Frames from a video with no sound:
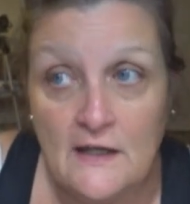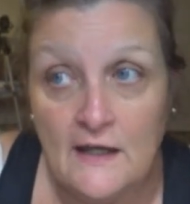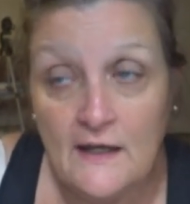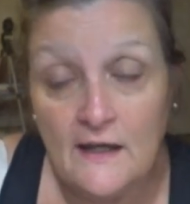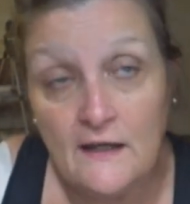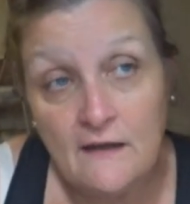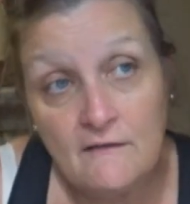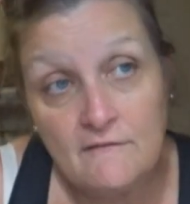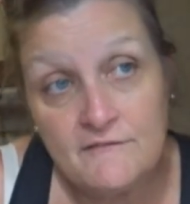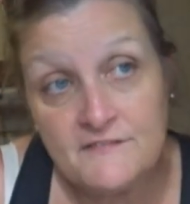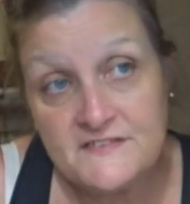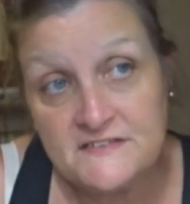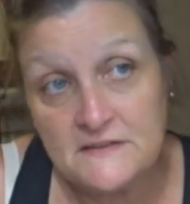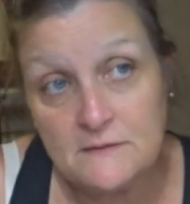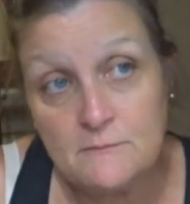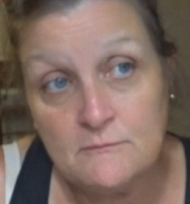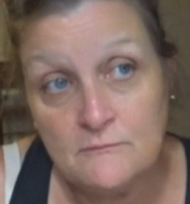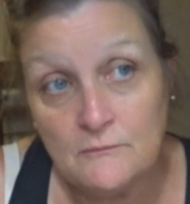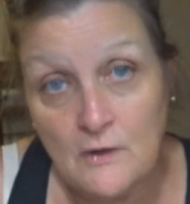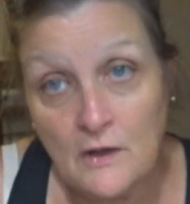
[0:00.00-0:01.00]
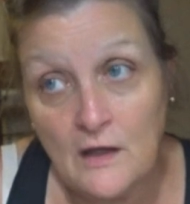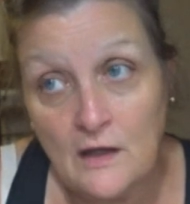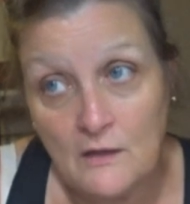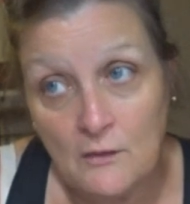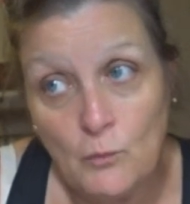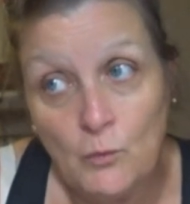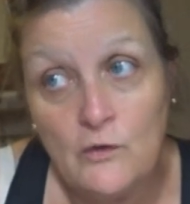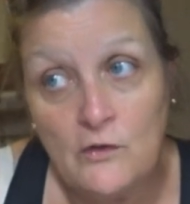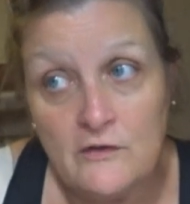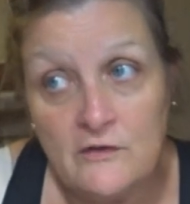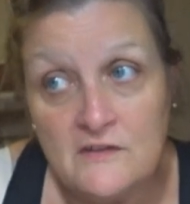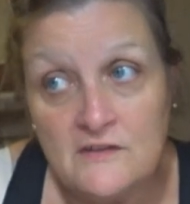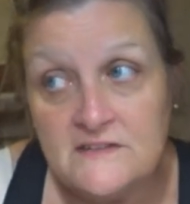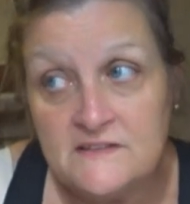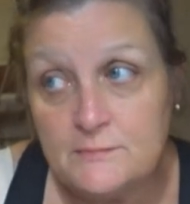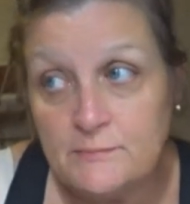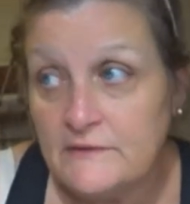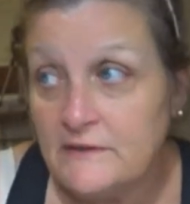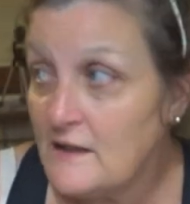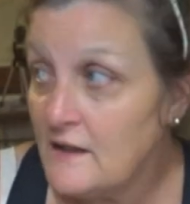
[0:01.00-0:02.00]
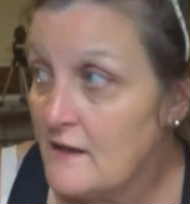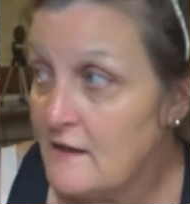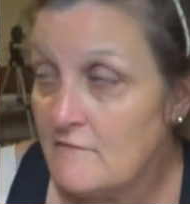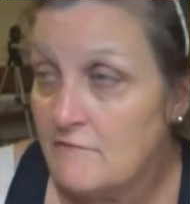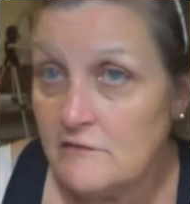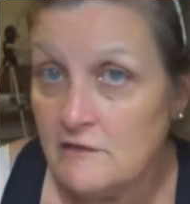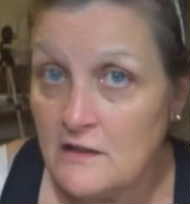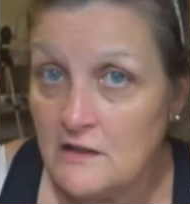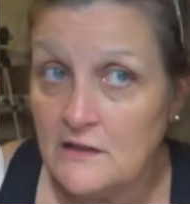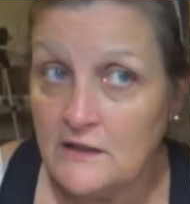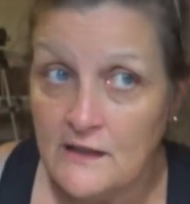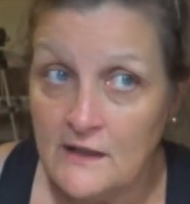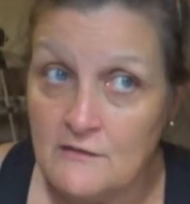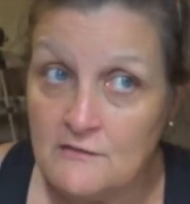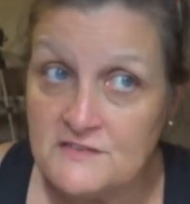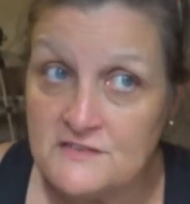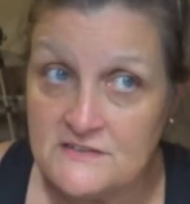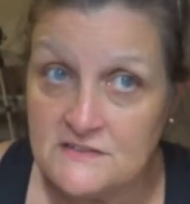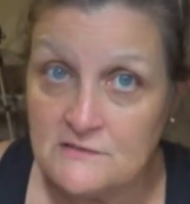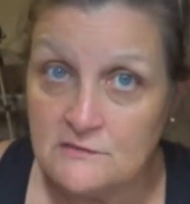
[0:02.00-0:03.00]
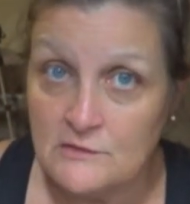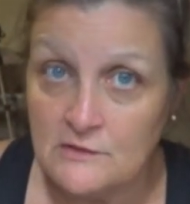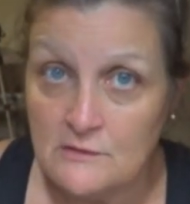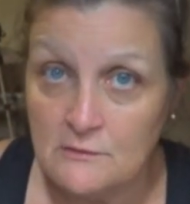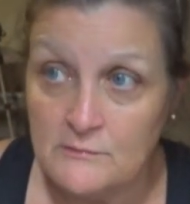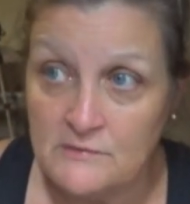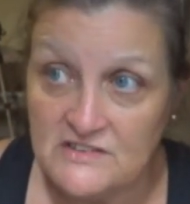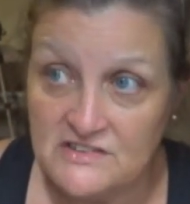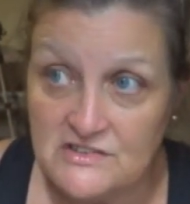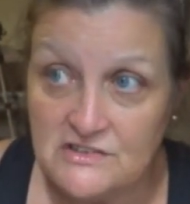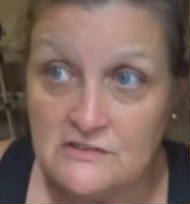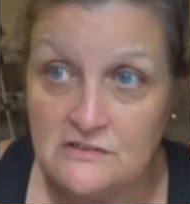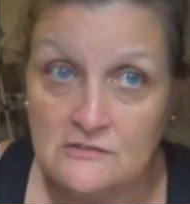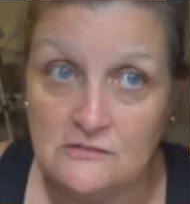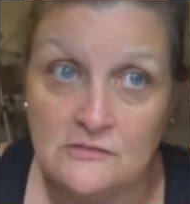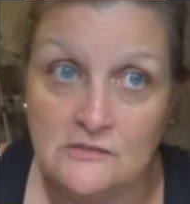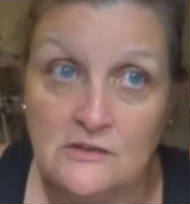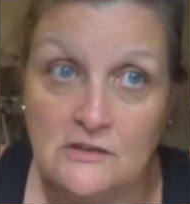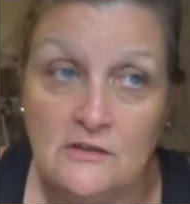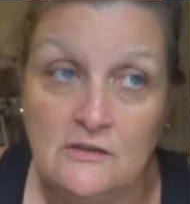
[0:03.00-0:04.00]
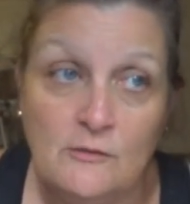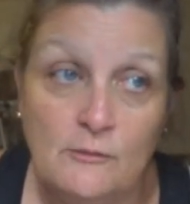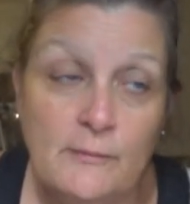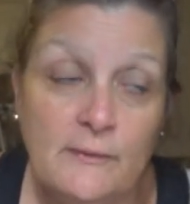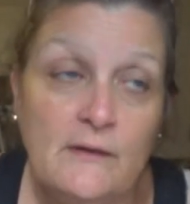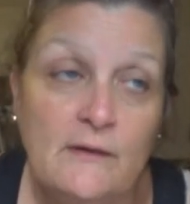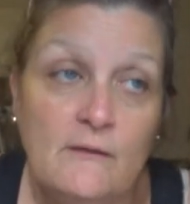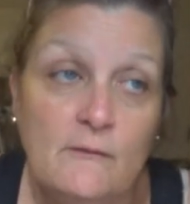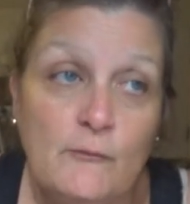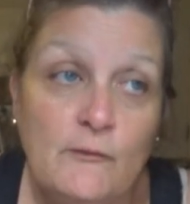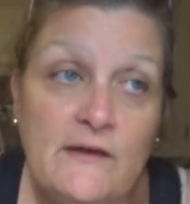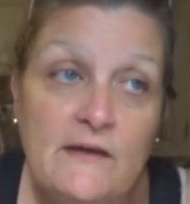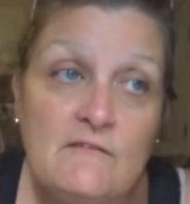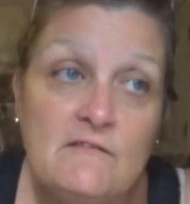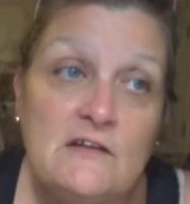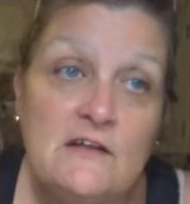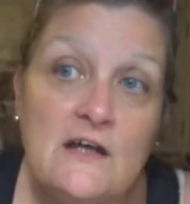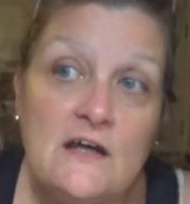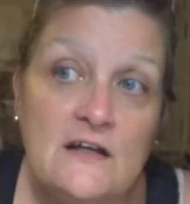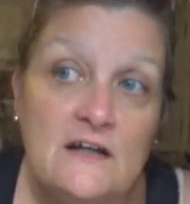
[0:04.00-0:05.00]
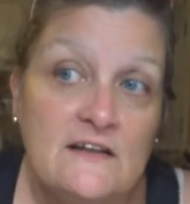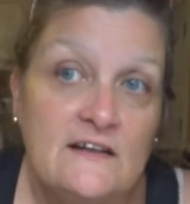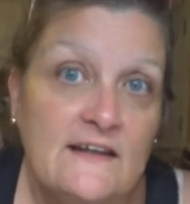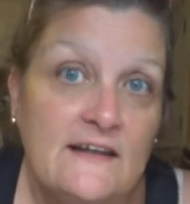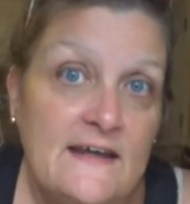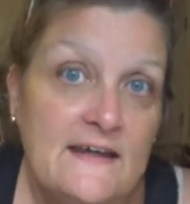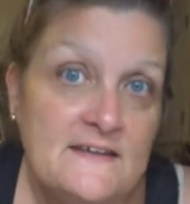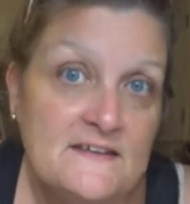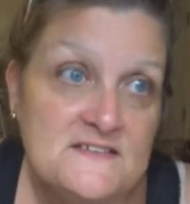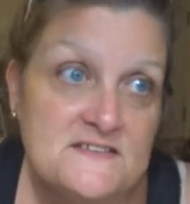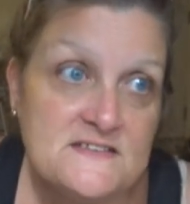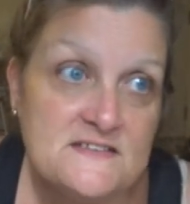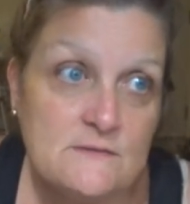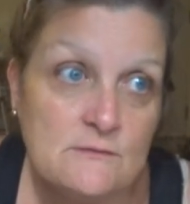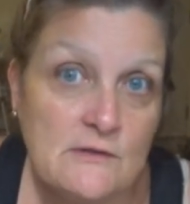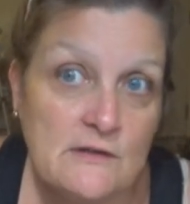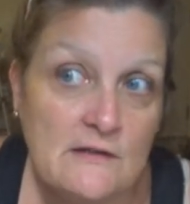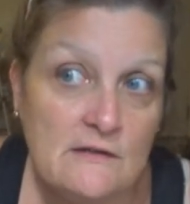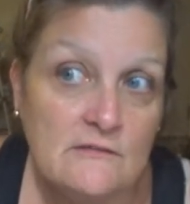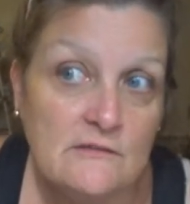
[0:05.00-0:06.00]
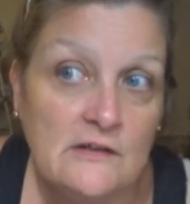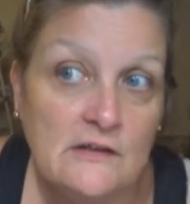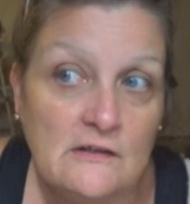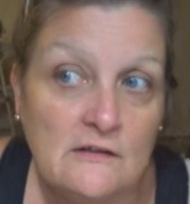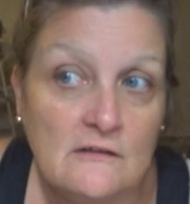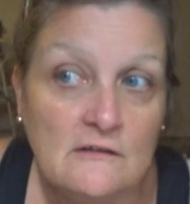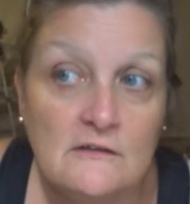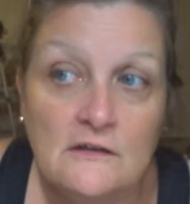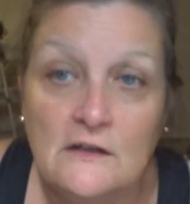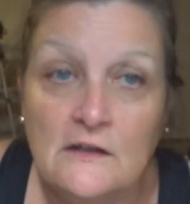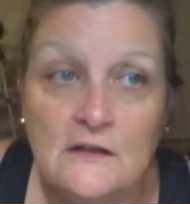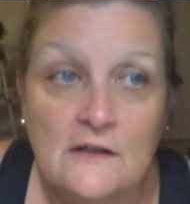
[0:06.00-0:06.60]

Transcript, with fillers: I have some woods, but I have a lot of houses around me too, you know, but we have a lot of lakes around here.